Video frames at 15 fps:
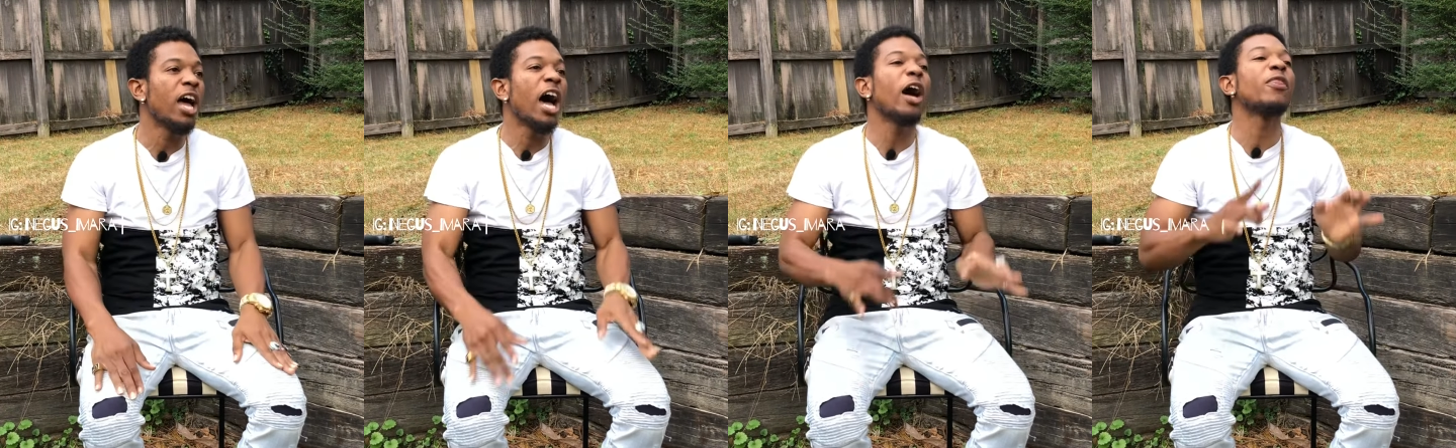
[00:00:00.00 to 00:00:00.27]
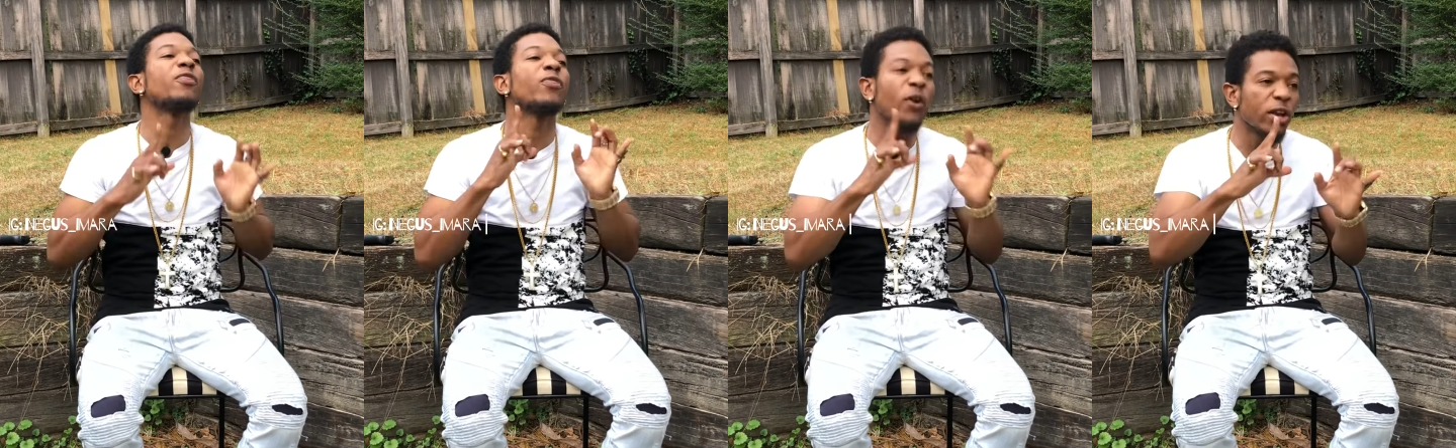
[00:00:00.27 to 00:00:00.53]

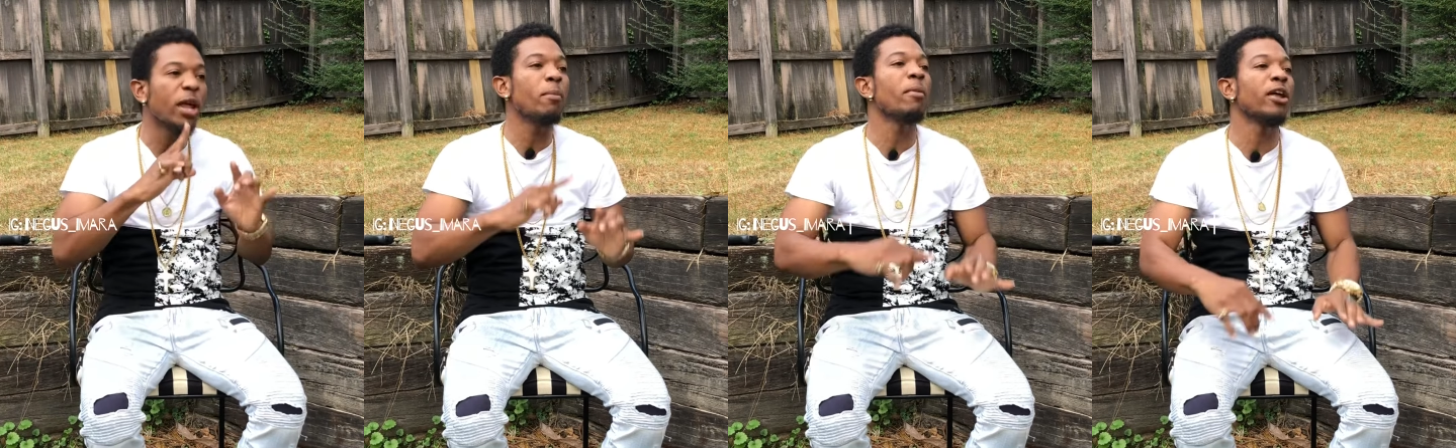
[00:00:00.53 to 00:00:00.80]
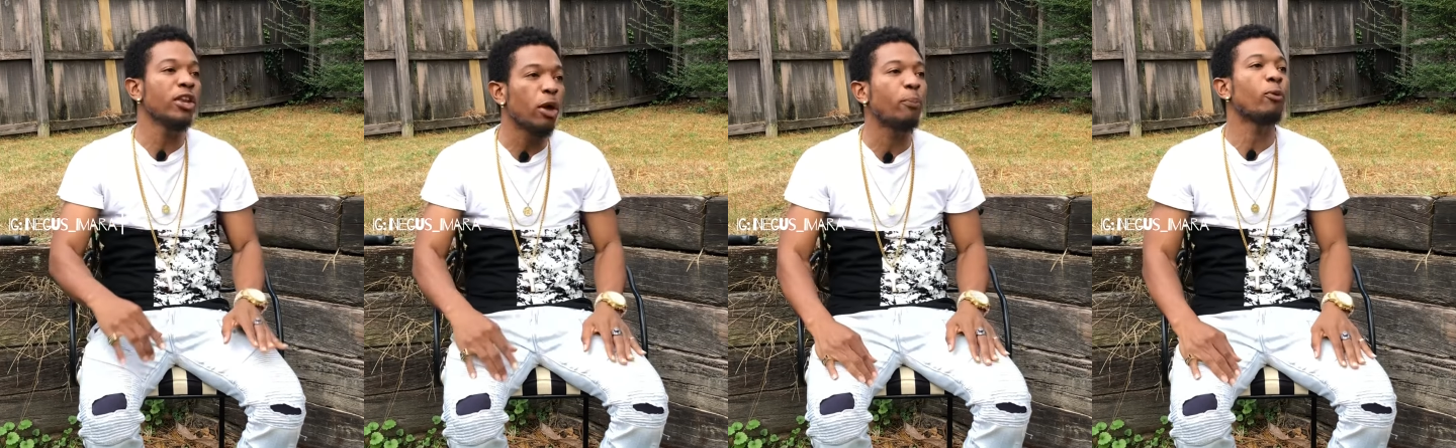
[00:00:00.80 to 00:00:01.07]
I saw them
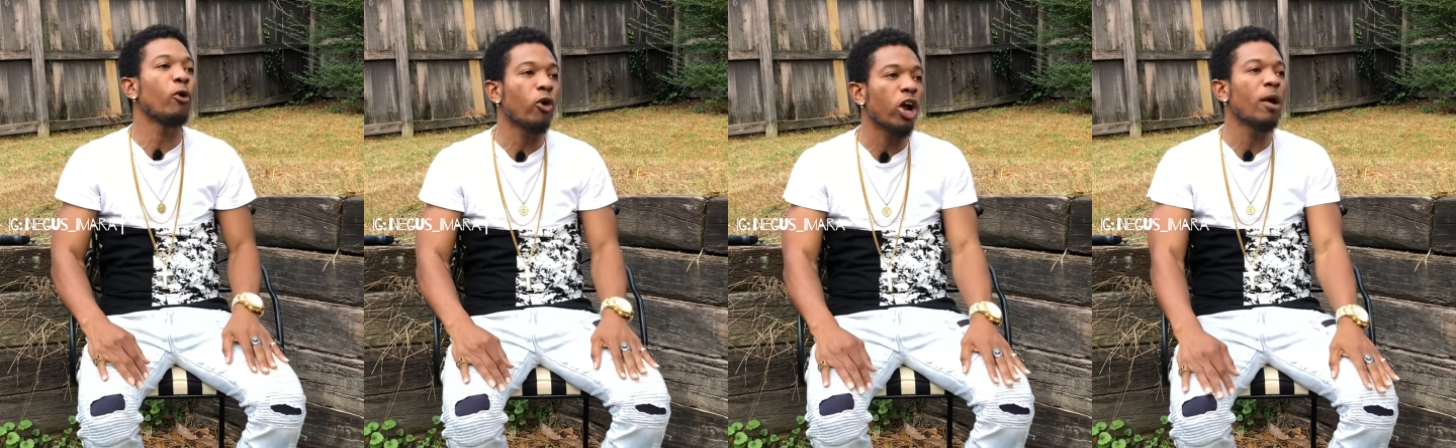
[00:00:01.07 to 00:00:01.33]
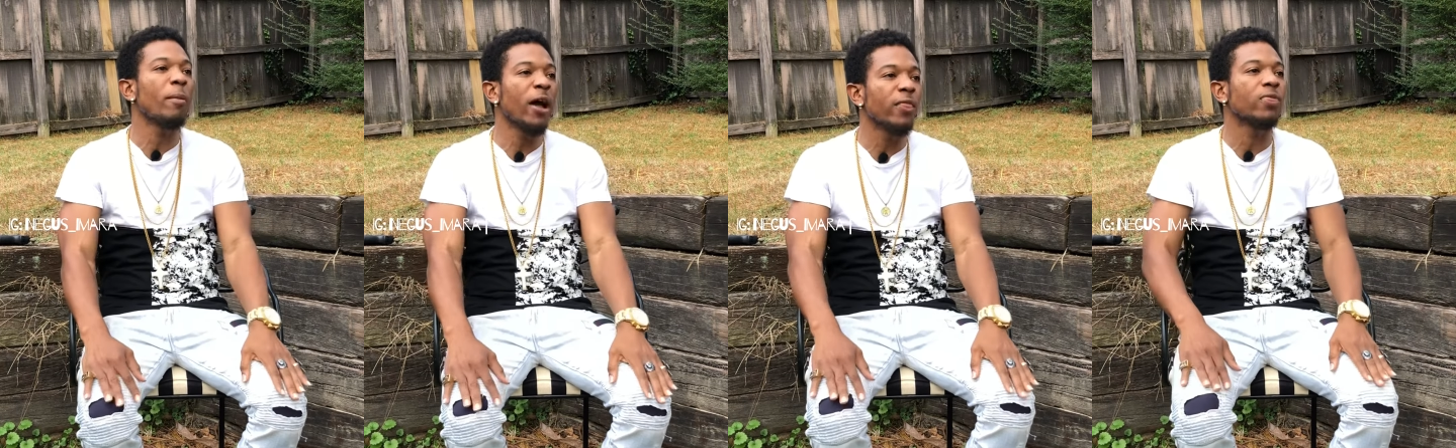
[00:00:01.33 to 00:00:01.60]
on the
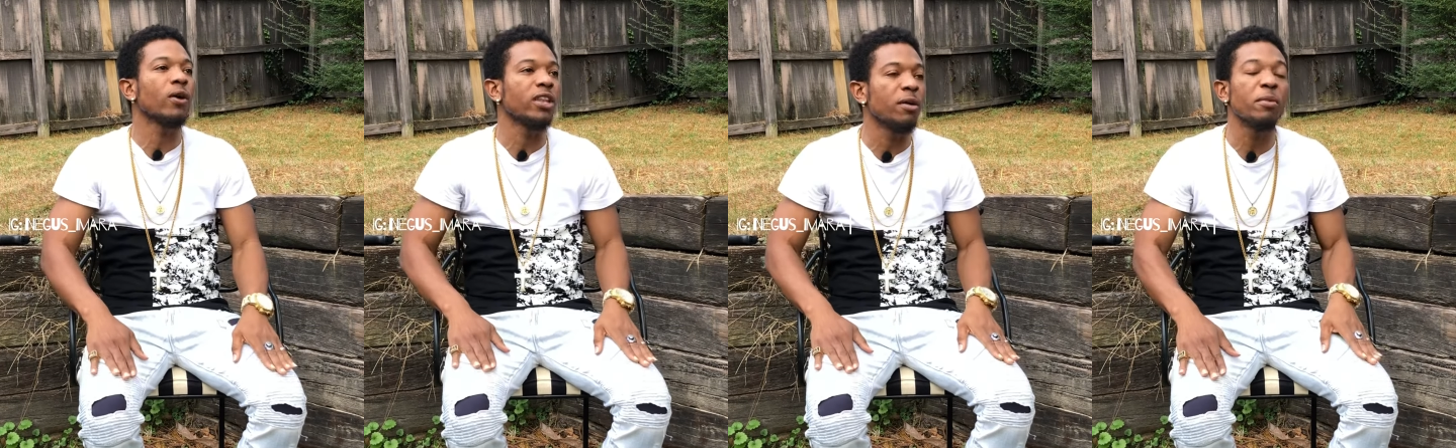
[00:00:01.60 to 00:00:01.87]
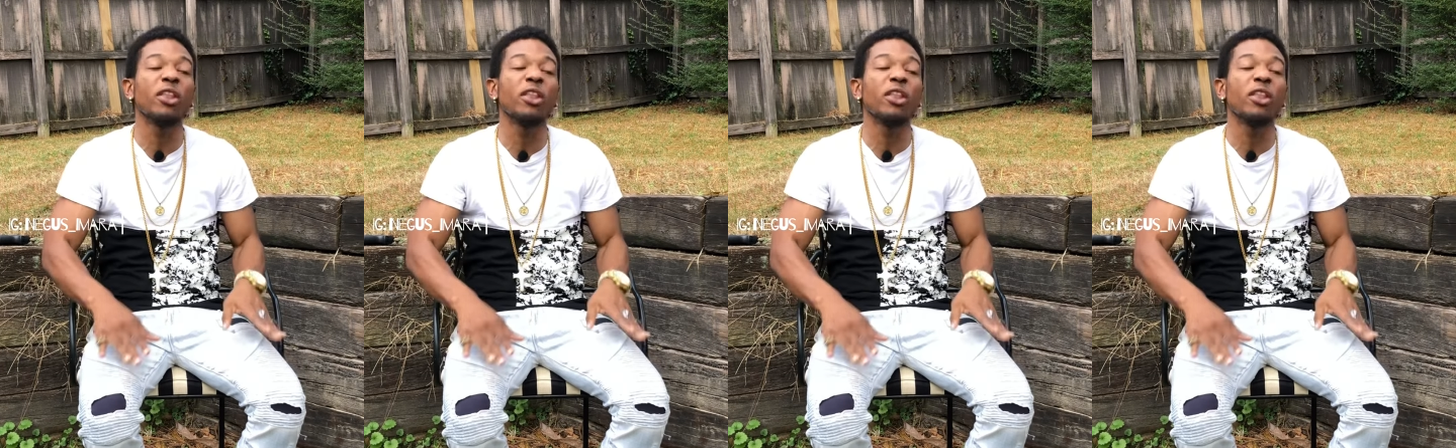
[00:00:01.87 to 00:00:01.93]
program, Anthony.